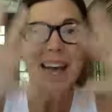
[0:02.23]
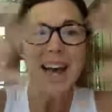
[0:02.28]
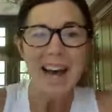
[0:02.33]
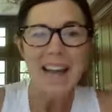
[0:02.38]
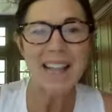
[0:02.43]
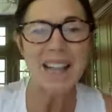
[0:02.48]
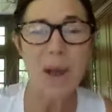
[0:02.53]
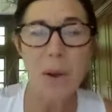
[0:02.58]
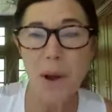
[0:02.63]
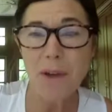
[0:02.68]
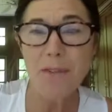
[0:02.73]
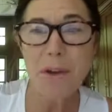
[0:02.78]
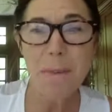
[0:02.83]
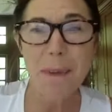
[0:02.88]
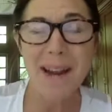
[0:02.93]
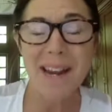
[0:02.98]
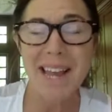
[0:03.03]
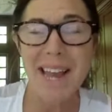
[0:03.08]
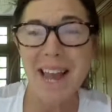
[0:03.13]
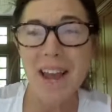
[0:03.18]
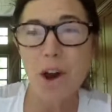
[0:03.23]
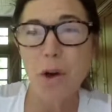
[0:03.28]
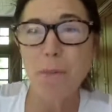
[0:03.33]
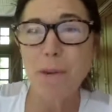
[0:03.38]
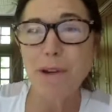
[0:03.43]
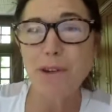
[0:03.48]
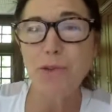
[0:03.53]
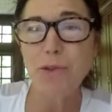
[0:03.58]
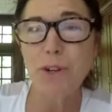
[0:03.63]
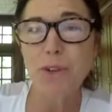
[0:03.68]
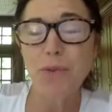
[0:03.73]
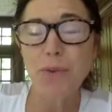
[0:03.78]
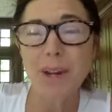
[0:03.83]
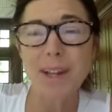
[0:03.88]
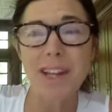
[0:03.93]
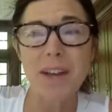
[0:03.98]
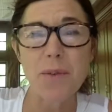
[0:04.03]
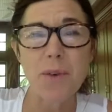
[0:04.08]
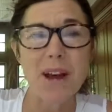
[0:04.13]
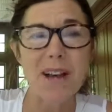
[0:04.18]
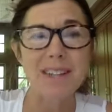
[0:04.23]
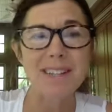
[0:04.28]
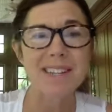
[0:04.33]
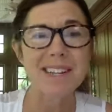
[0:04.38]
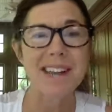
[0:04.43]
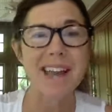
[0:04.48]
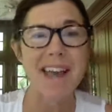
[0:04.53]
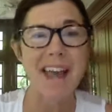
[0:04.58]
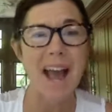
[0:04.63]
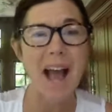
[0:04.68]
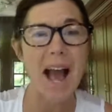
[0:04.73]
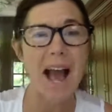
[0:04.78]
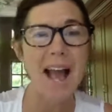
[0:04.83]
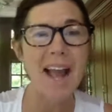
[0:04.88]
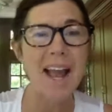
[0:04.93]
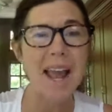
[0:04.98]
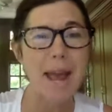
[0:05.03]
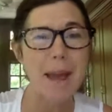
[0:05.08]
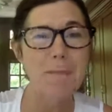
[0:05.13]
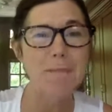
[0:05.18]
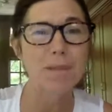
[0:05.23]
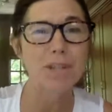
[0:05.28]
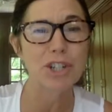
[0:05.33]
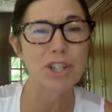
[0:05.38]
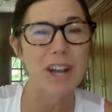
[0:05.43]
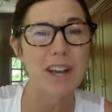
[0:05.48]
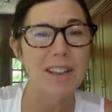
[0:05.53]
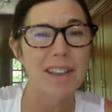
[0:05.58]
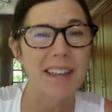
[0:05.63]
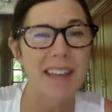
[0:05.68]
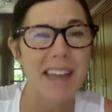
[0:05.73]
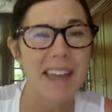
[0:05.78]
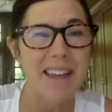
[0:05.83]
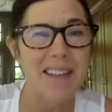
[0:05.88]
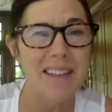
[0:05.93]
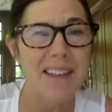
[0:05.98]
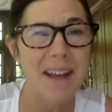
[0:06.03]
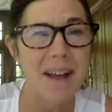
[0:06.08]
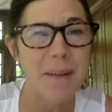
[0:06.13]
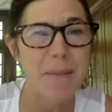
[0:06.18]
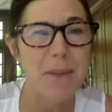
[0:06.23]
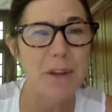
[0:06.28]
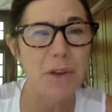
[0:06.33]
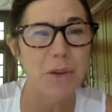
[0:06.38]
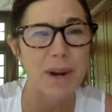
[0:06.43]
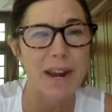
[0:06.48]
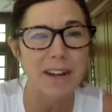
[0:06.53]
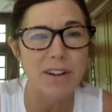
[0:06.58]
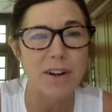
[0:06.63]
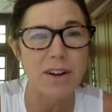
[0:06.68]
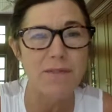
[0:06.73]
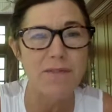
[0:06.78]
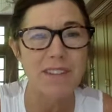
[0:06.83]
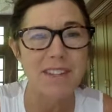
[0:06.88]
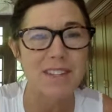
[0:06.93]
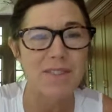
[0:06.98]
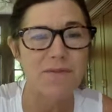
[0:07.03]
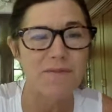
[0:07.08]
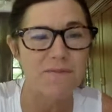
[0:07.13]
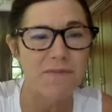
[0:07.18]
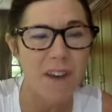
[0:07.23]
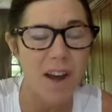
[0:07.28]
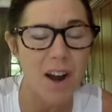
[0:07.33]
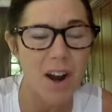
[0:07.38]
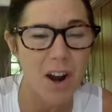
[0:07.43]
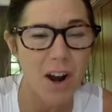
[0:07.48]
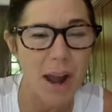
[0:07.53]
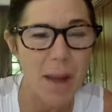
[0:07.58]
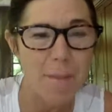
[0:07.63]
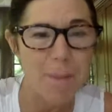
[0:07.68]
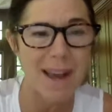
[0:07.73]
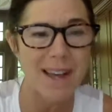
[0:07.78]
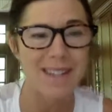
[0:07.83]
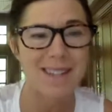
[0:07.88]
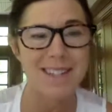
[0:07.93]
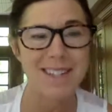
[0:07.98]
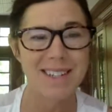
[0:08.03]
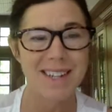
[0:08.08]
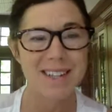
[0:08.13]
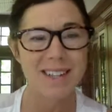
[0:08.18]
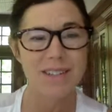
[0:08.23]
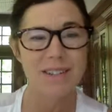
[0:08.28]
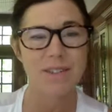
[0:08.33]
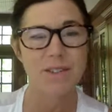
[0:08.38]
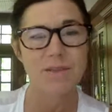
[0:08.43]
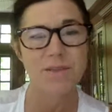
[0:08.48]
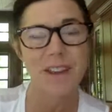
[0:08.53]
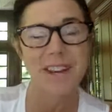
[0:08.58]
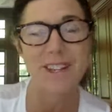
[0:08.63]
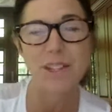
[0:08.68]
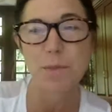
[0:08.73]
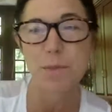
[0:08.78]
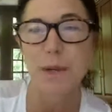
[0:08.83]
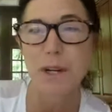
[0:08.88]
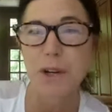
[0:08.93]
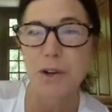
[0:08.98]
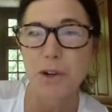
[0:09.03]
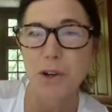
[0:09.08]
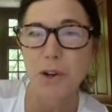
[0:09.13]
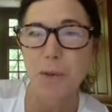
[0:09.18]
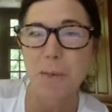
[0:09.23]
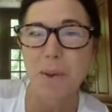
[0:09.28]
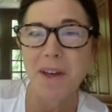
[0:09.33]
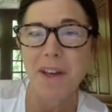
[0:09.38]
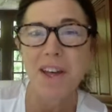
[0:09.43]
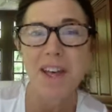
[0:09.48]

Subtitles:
Hello, everybody. I hope you're doing really well today. I am Michelle Legaly. I'm the creator of our Empaths and Sensitives Facebook group.